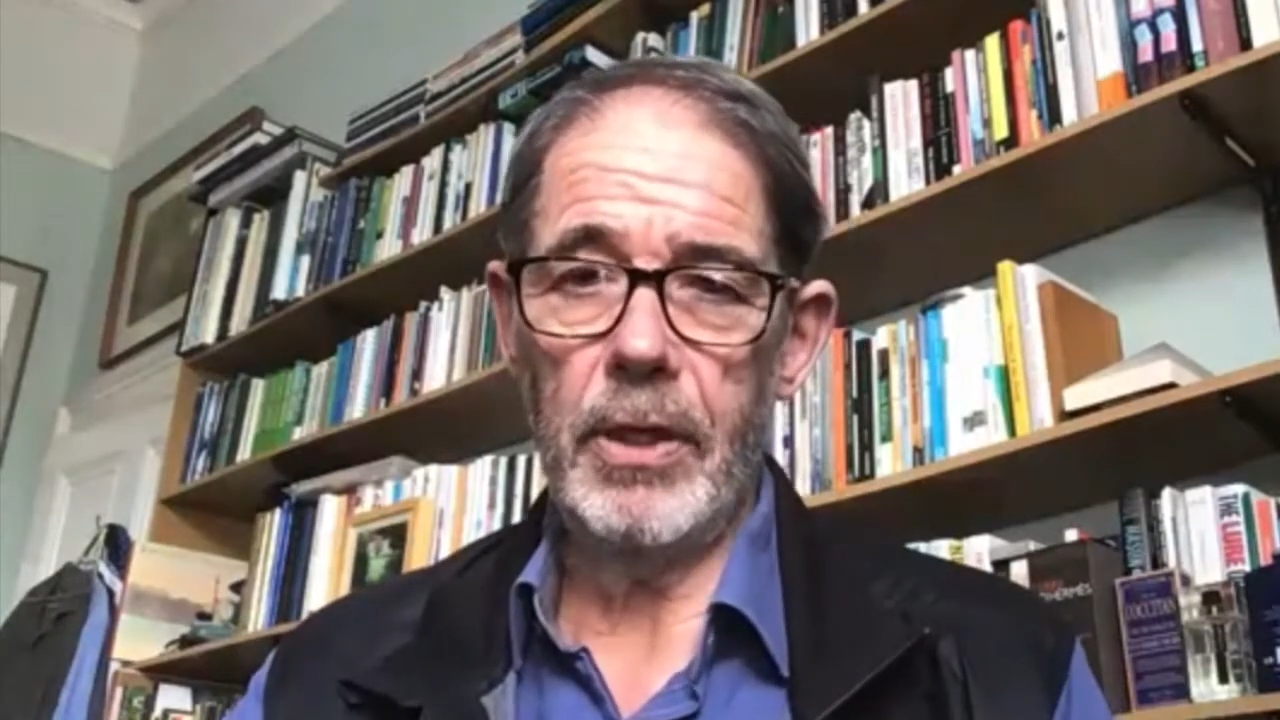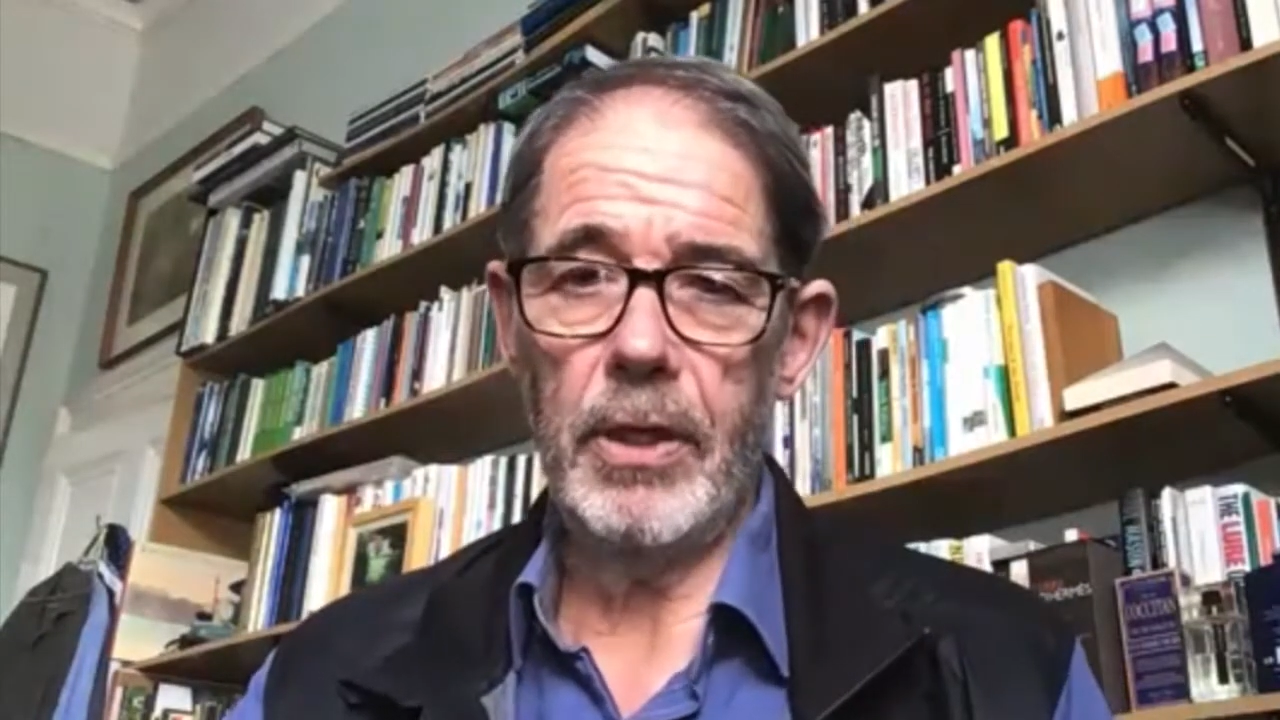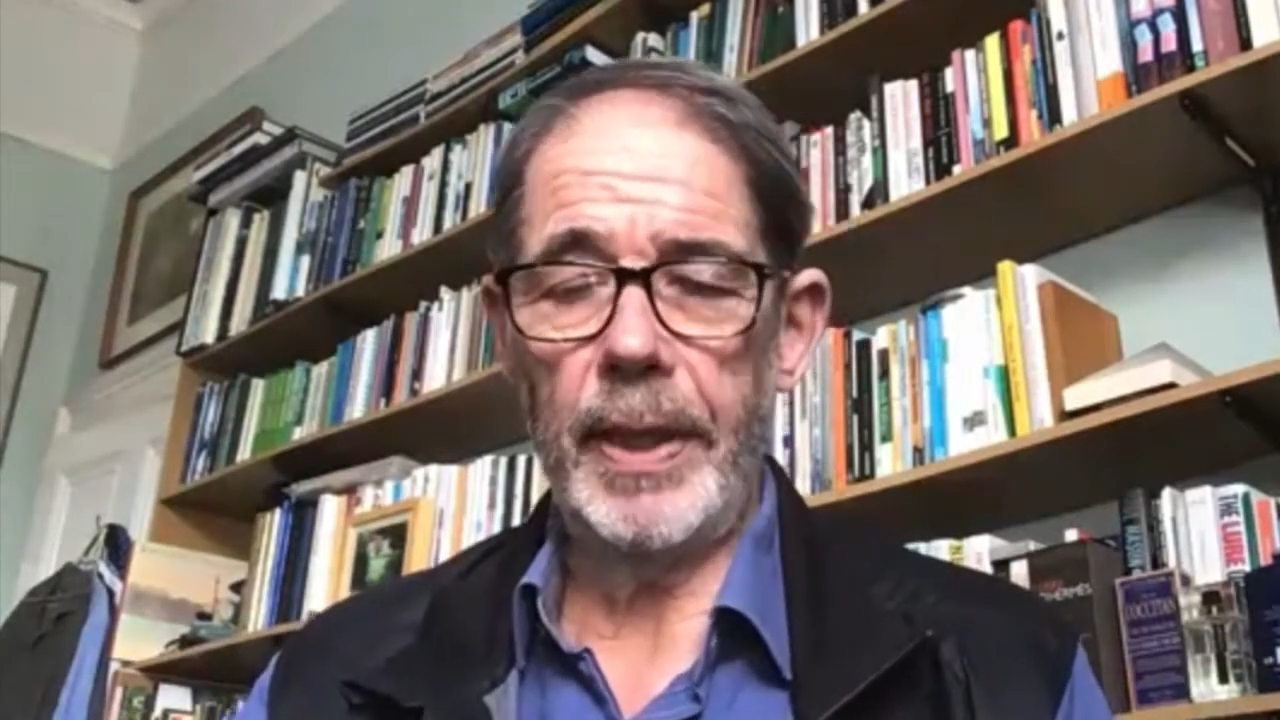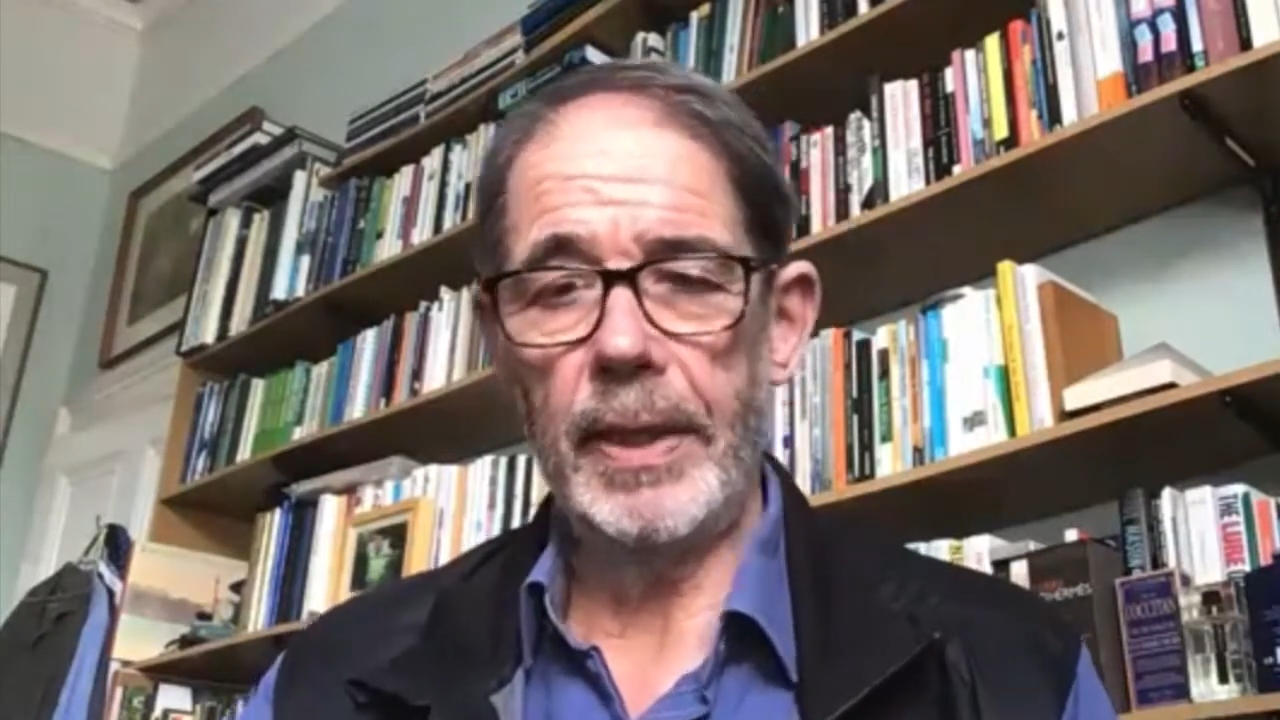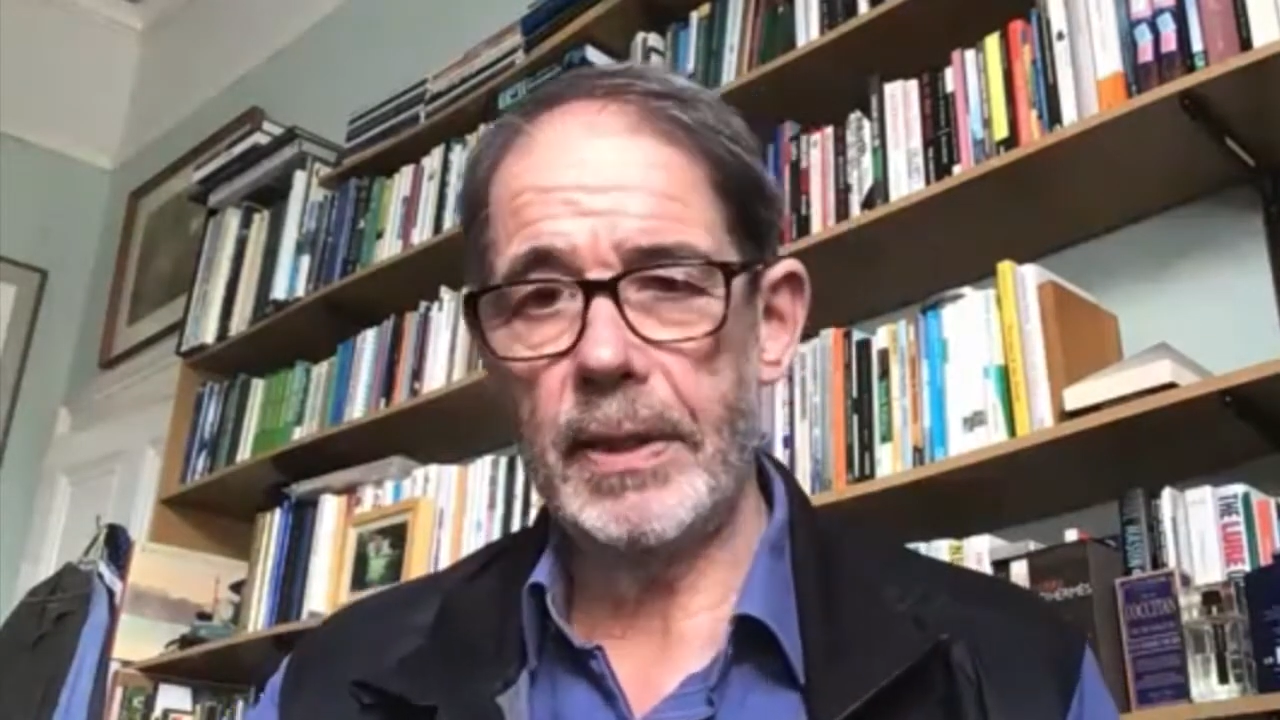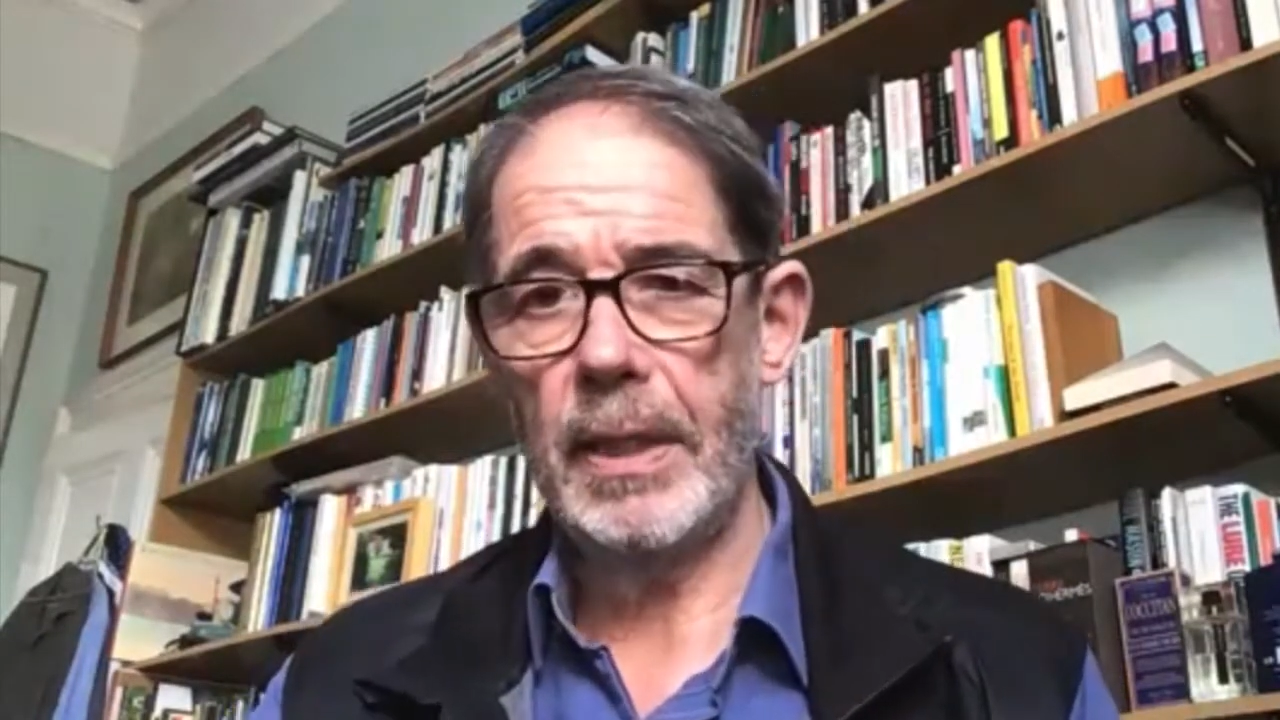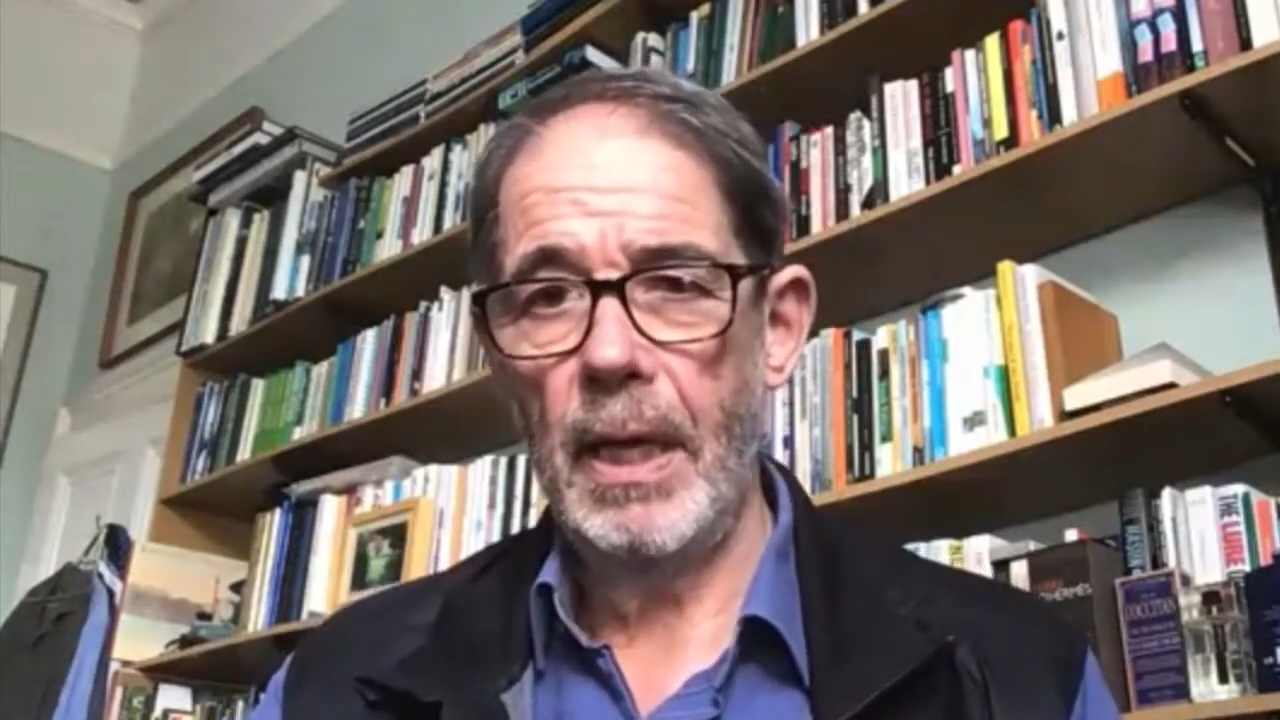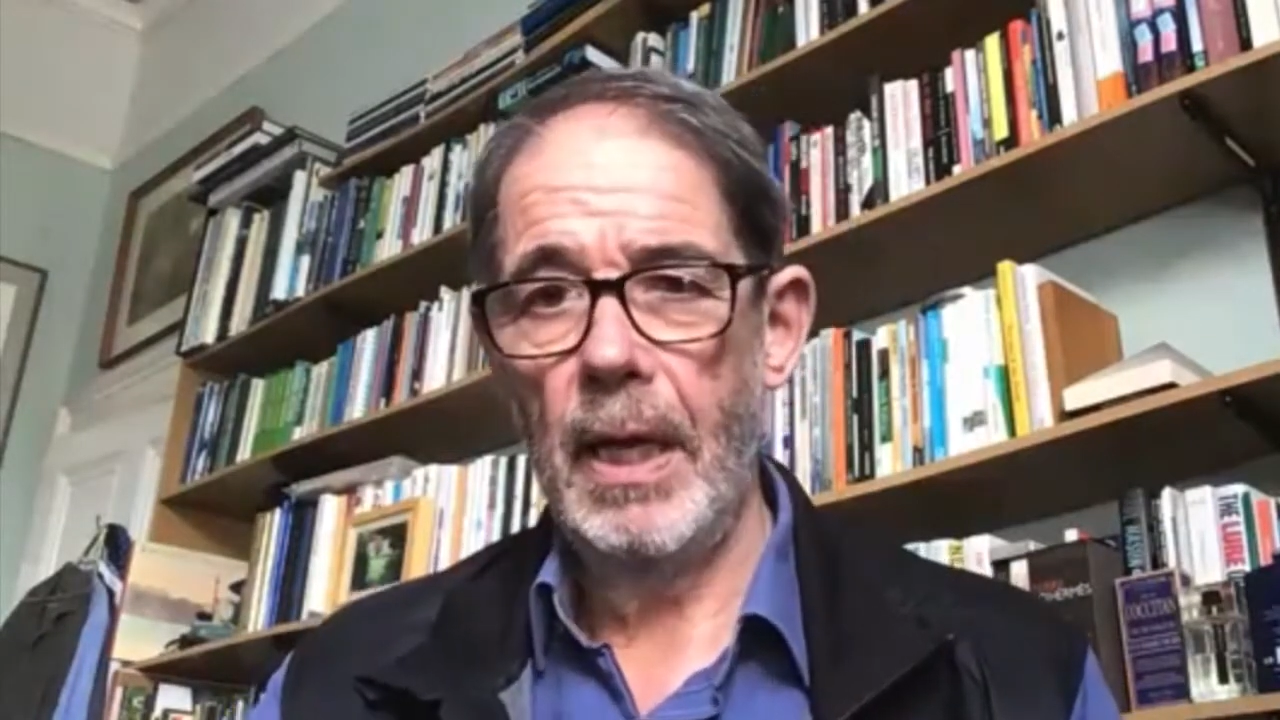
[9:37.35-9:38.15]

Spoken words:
careers